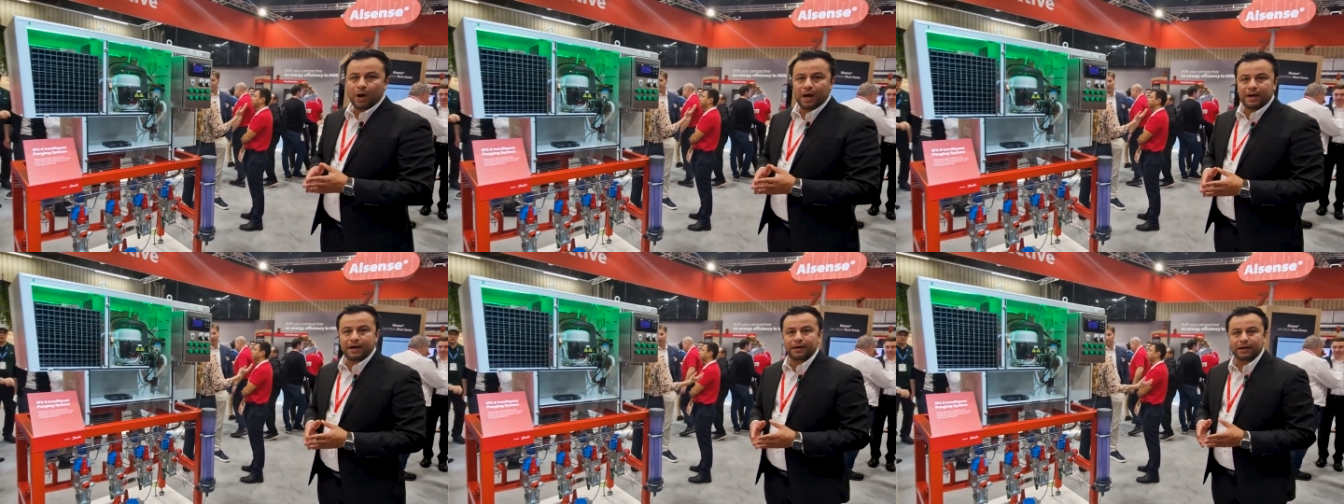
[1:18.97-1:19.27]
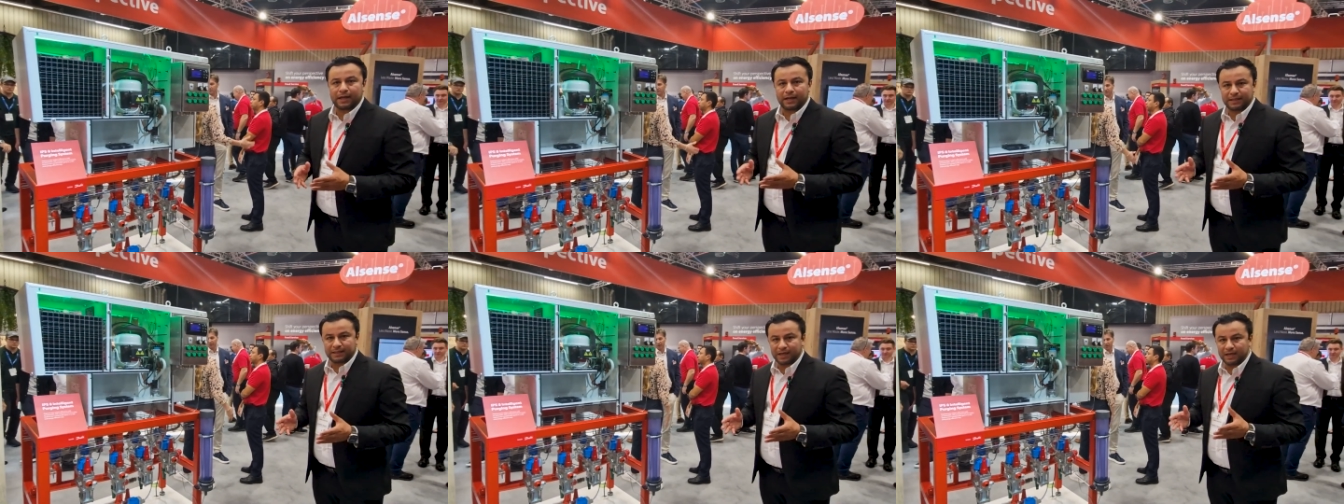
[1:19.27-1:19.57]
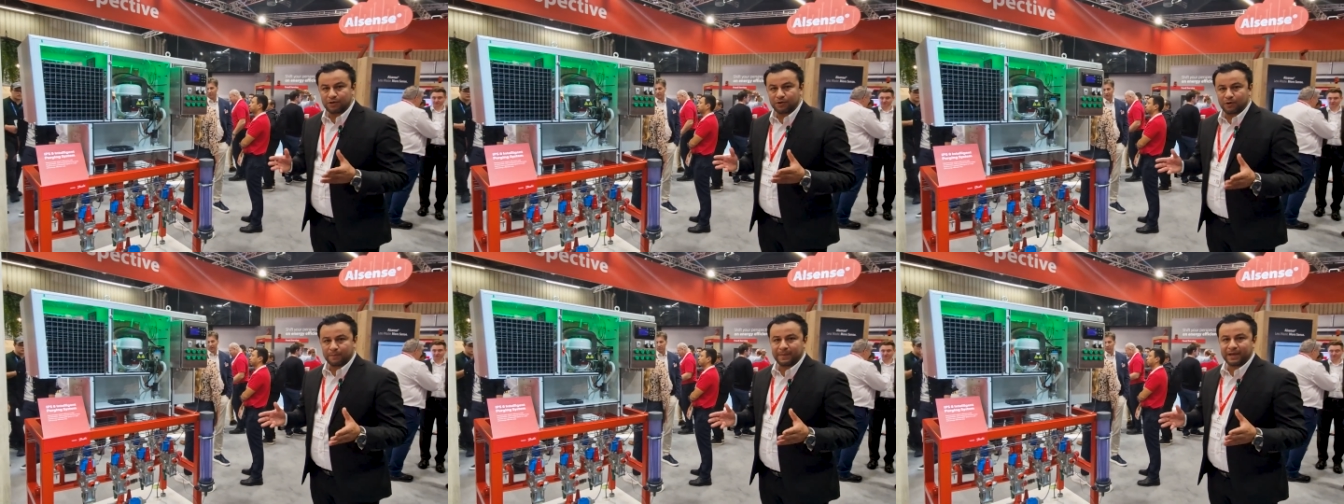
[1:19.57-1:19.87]
water, and
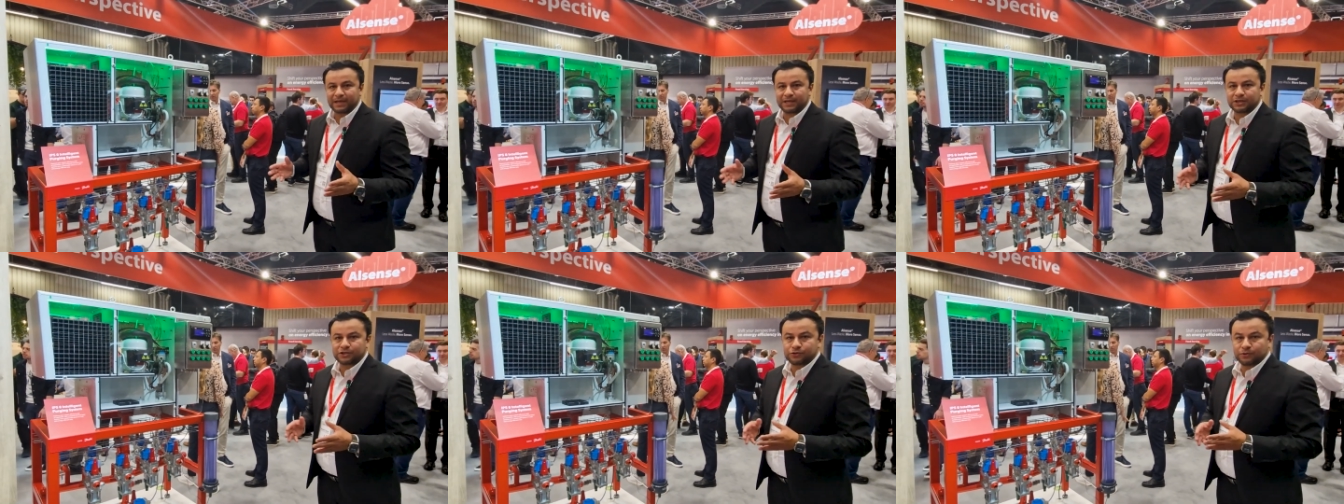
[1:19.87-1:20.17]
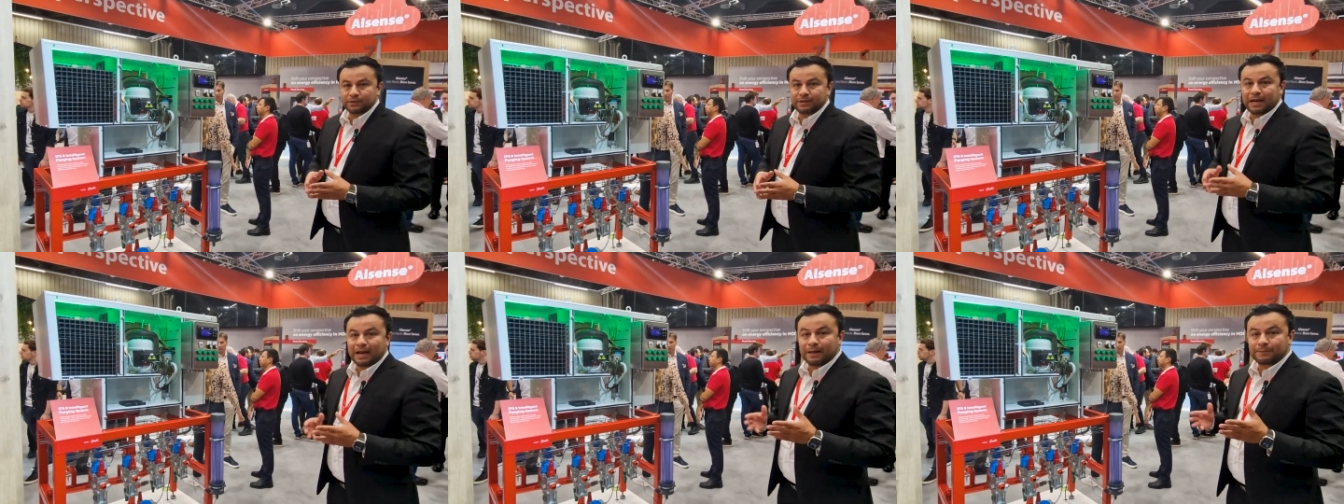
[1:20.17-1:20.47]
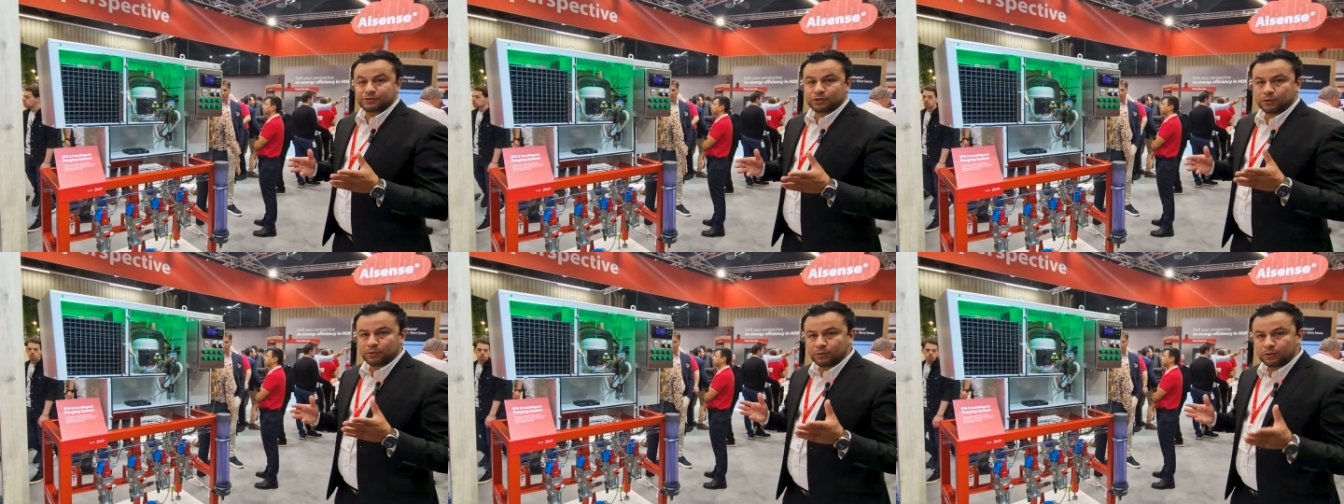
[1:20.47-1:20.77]
then you're making sure that
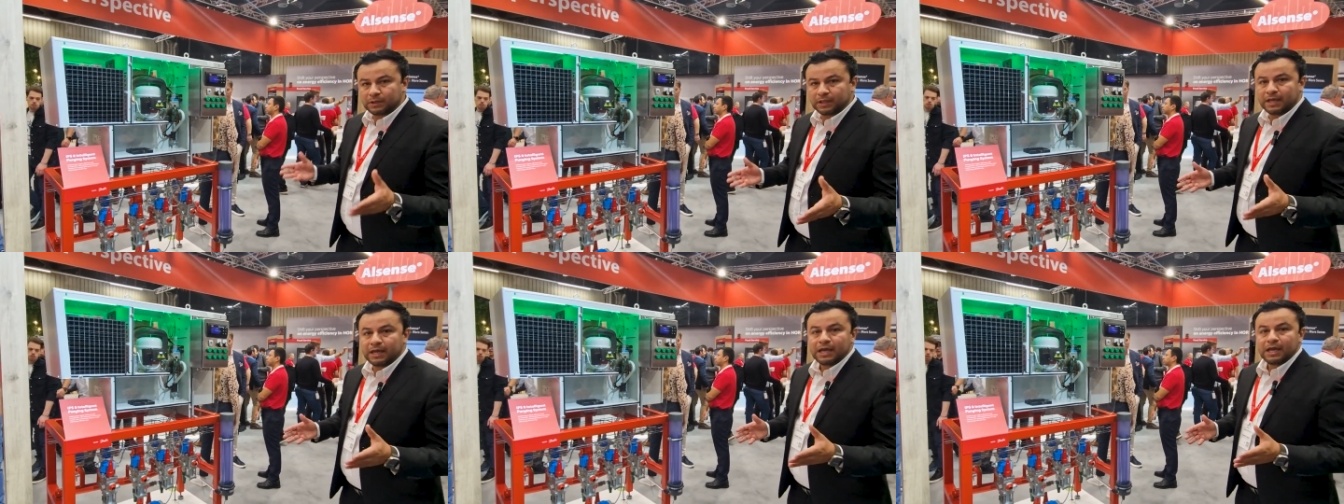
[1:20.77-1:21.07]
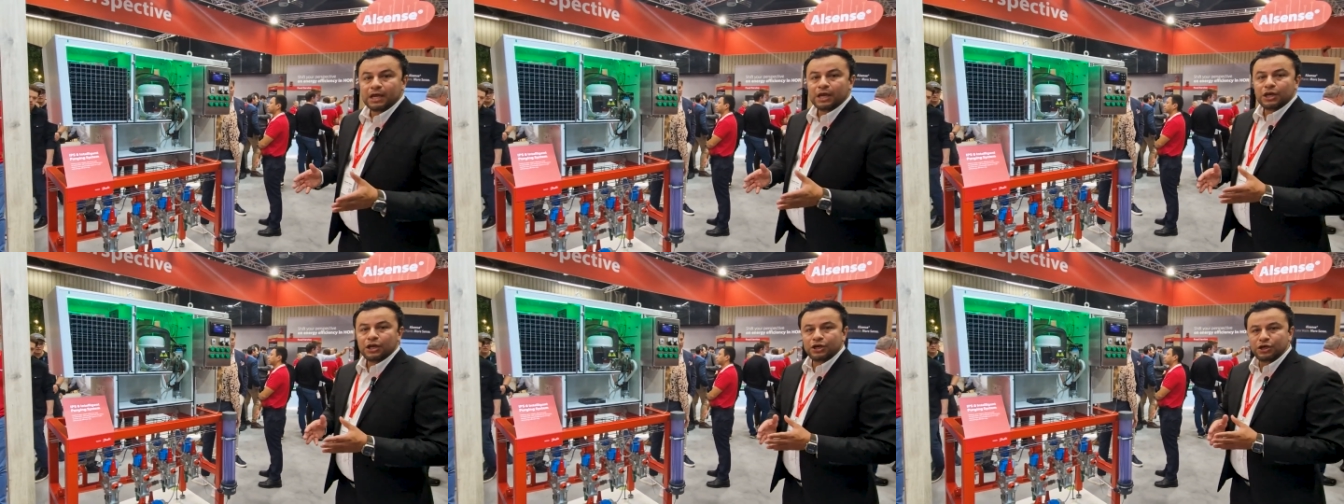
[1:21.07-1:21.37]
absolutely